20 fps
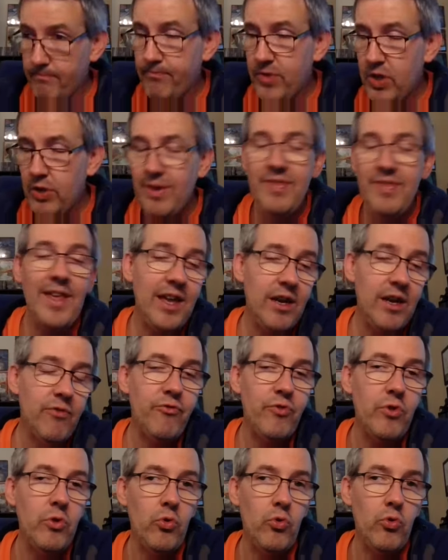And they had a
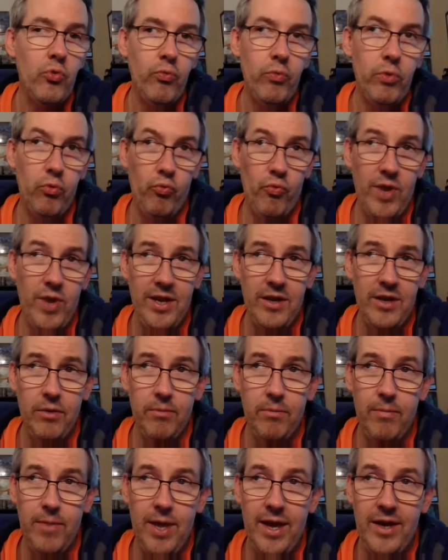few
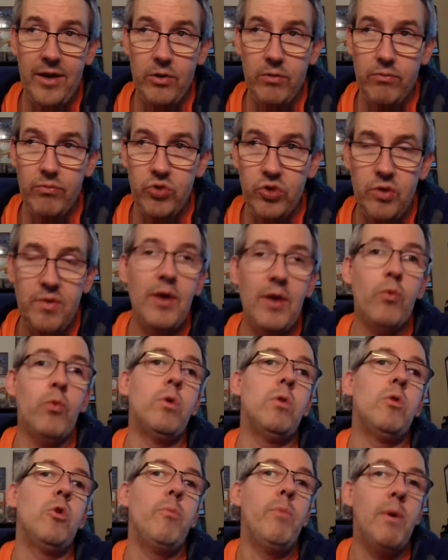random items that
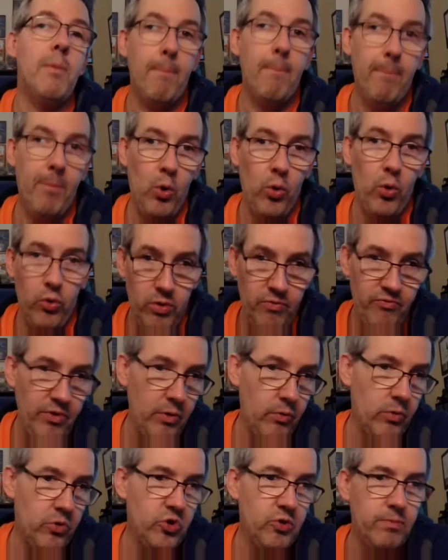were a little bit more if
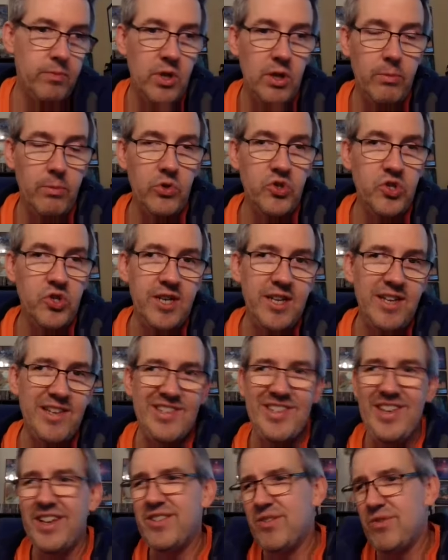there were some double CD
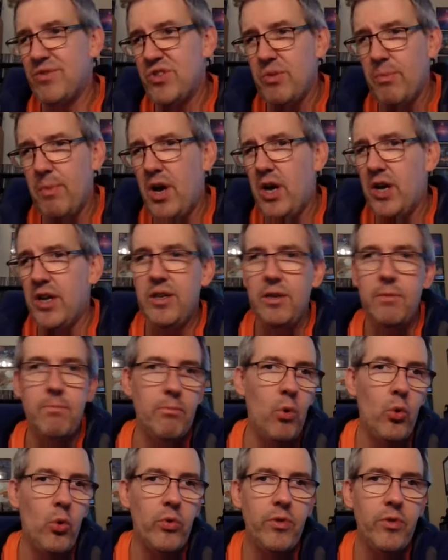sets or some odd
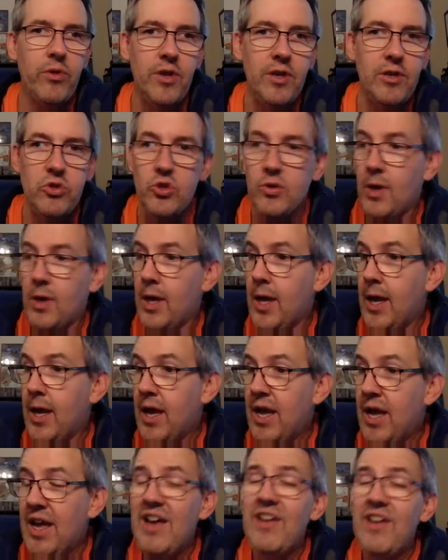import things.
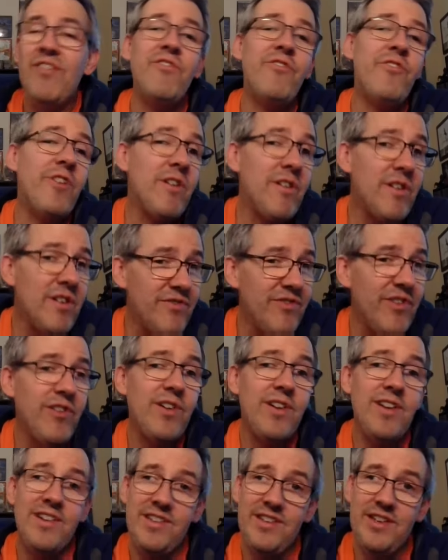Very,
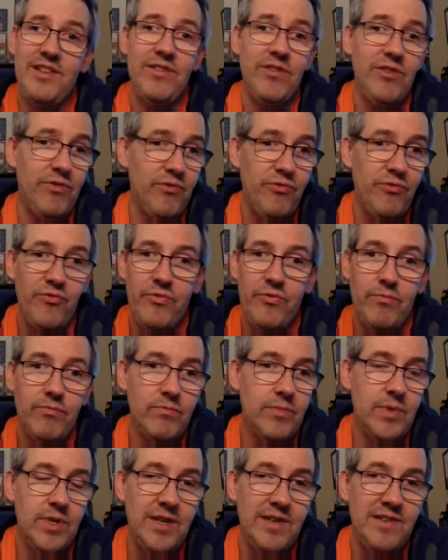very extensive
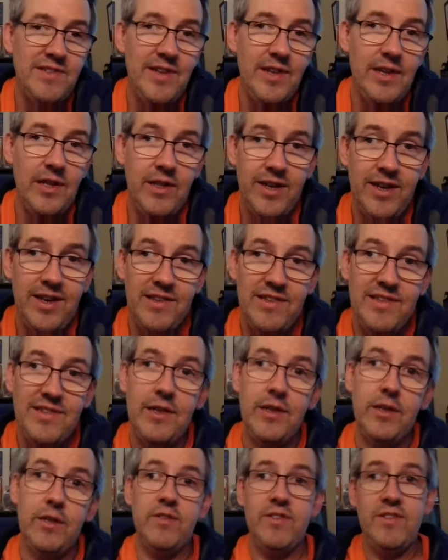set. Like I
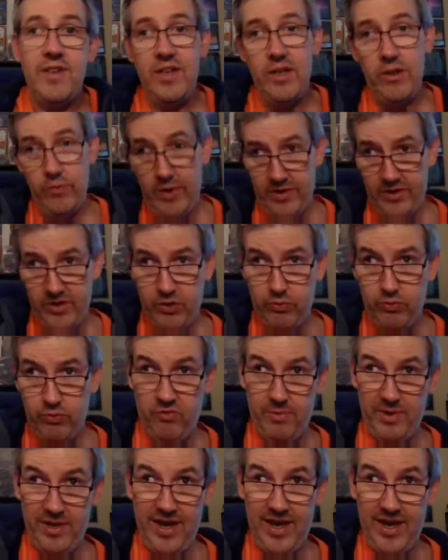said, CD racks going
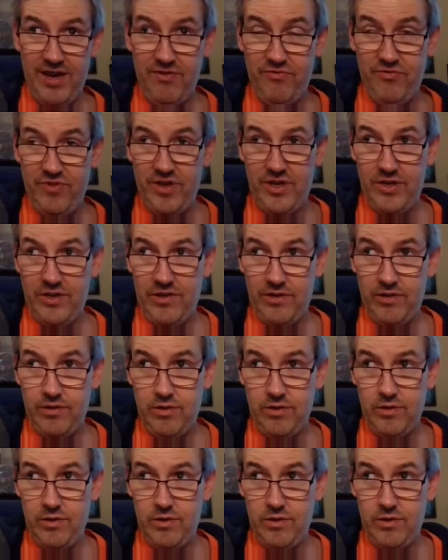from like 8 feet